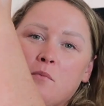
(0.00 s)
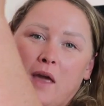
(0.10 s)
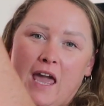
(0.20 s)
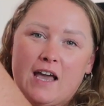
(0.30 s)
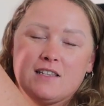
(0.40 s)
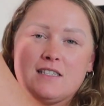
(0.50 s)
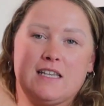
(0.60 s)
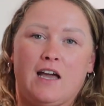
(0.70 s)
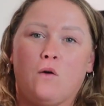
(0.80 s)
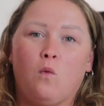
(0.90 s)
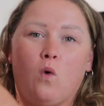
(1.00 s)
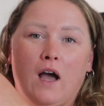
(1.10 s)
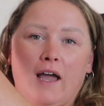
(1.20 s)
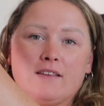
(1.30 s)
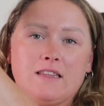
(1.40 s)
Pant set,
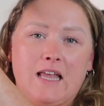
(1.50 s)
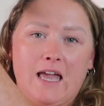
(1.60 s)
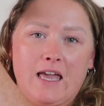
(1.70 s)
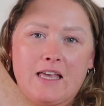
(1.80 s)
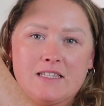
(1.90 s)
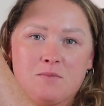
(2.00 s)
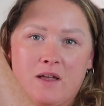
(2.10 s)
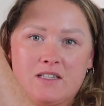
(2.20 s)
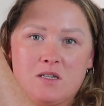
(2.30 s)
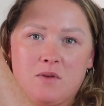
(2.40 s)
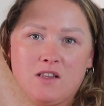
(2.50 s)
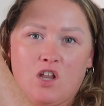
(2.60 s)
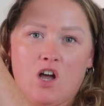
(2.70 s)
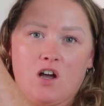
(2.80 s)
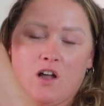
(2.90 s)
wide leg. It's meant to be
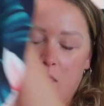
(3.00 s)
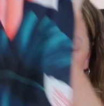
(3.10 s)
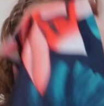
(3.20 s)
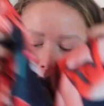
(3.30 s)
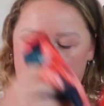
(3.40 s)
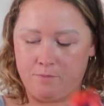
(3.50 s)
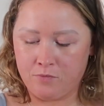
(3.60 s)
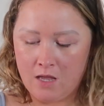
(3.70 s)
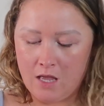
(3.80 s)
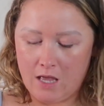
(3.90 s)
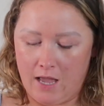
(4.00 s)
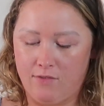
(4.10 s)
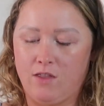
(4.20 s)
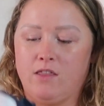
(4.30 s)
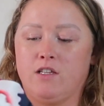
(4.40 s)
long on the bottom.
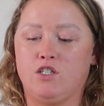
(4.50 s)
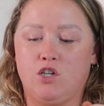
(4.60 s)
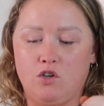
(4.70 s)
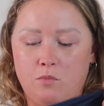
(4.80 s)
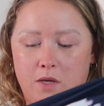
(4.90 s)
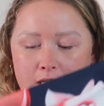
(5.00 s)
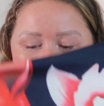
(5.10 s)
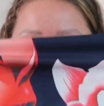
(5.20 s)
And then the two-piece